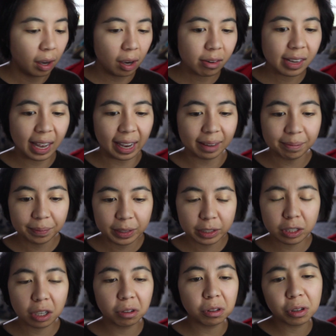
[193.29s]
Okay,
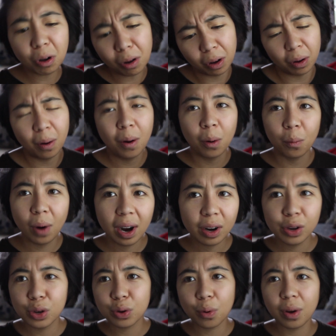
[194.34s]
so Nicole, why
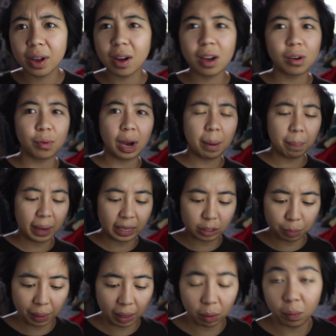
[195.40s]
are you going on a
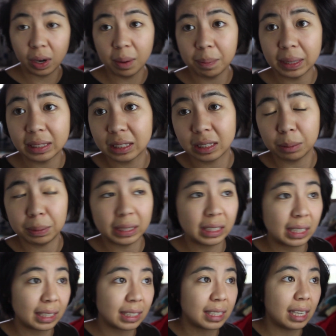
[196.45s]
rampage about what it means to be
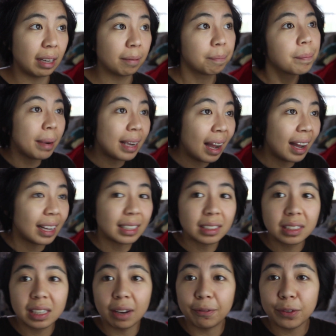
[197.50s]
16?
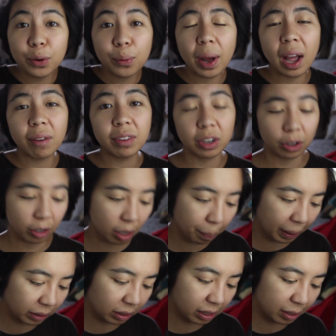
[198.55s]
Because if you haven't heard
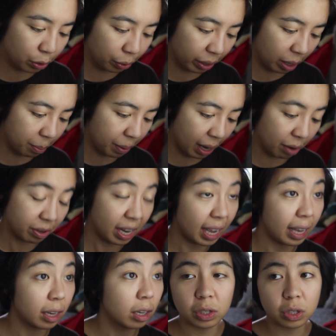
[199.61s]
about CYNTOIA Brown
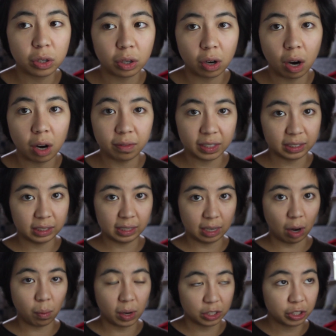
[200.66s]
yet, you're obviously
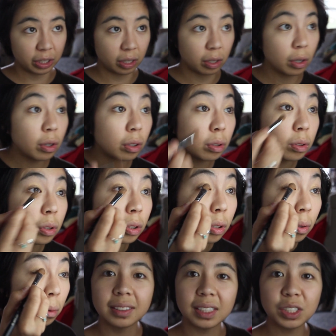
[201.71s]
not watching the news.
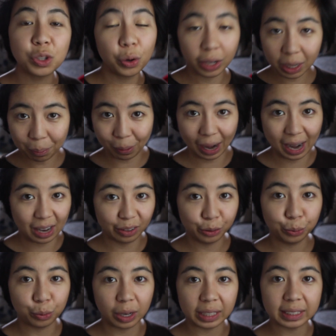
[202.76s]
CYNTOIA
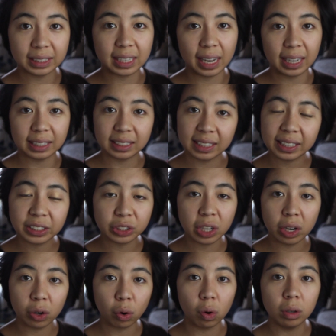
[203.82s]
Brown was a
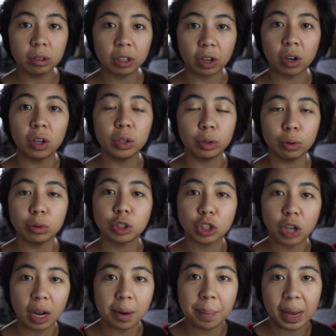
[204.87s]
16-year-old girl who
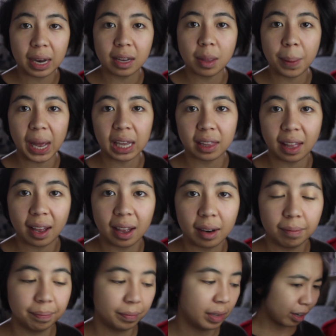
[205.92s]
shot a man in the back of the
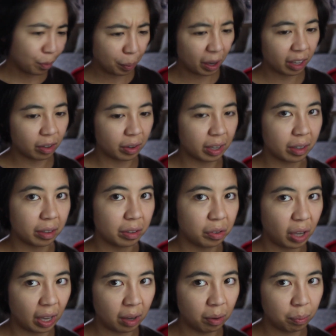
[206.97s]
head. And you're probably going,
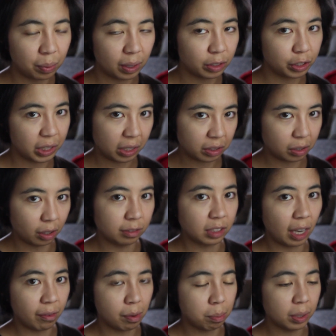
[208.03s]
okay, well, she deserves
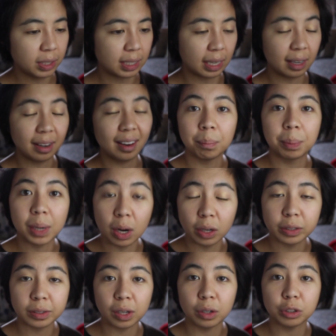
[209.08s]
life in prison. But
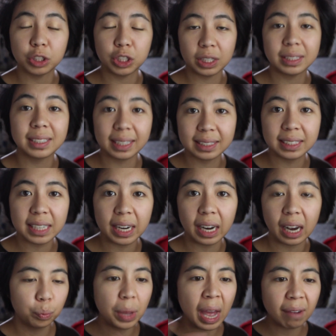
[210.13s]
also, she's
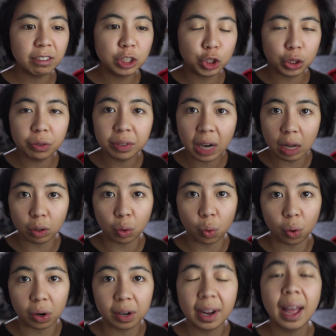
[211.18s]
16. We have a juvenile
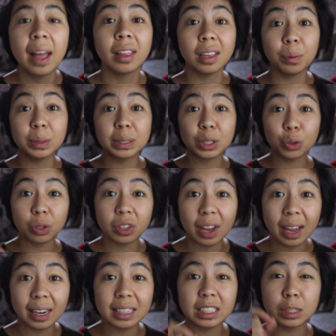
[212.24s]
court that was
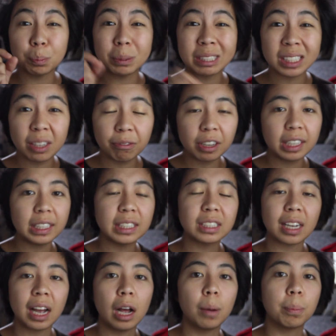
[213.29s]
created specifically
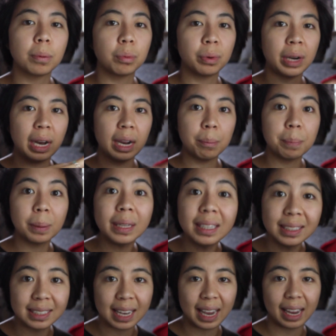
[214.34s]
to help
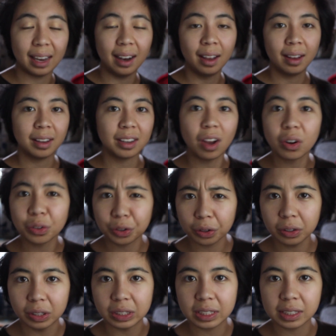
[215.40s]
rehabilitate young
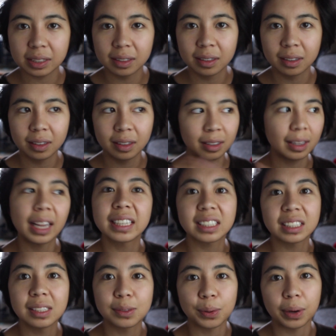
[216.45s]
girls like
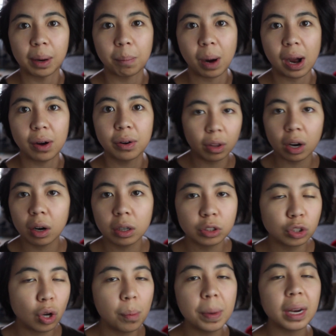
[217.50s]
CYNTOIA Brown. There are
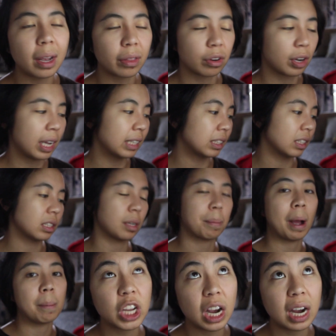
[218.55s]
so many other cases
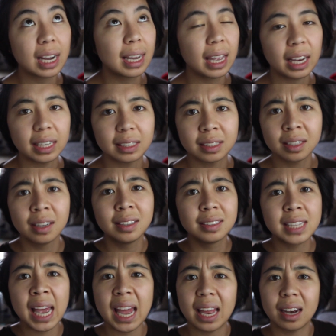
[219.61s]
about young kids,
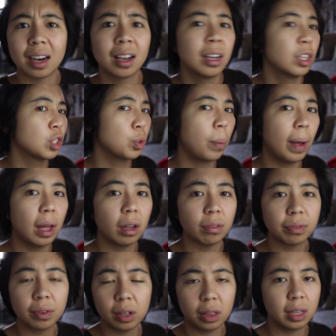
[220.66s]
10,
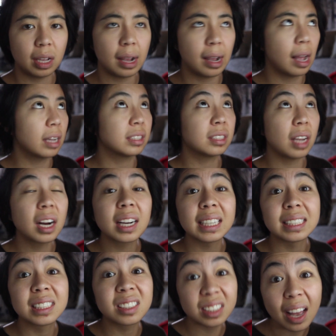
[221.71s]
12, as young
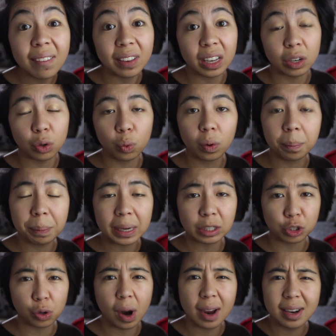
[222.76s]
as 7, who are
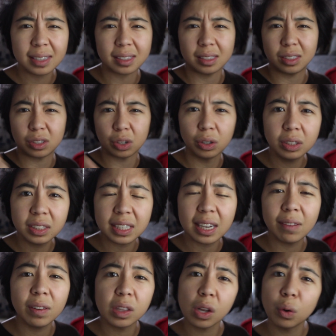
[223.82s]
being tried as adults
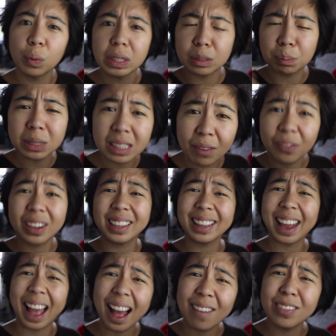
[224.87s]
even though we
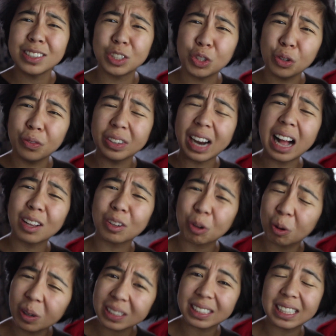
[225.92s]
specifically have a juvenile
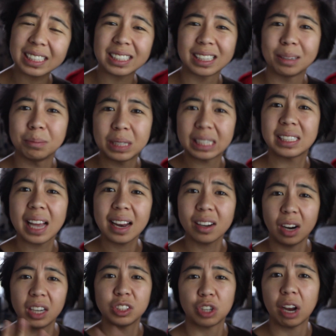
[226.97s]
court system. Does
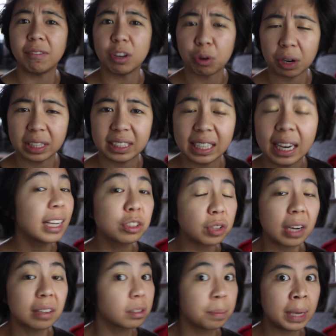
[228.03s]
that not drive you crazy? It
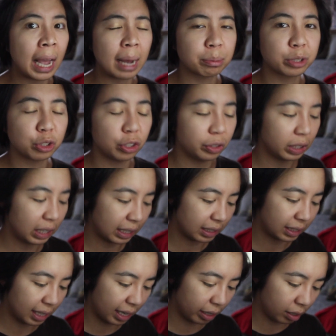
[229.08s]
drives me absolutely
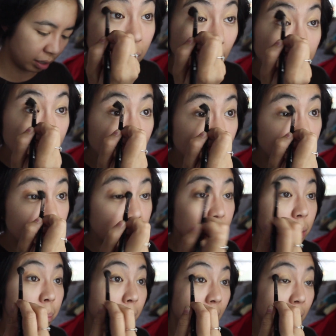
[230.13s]
insane. Let me give you
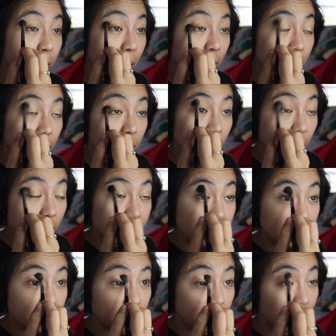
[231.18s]
some background on
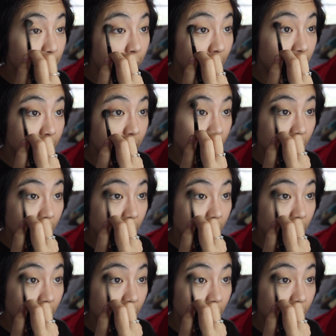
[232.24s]
CYNTOIA Brown.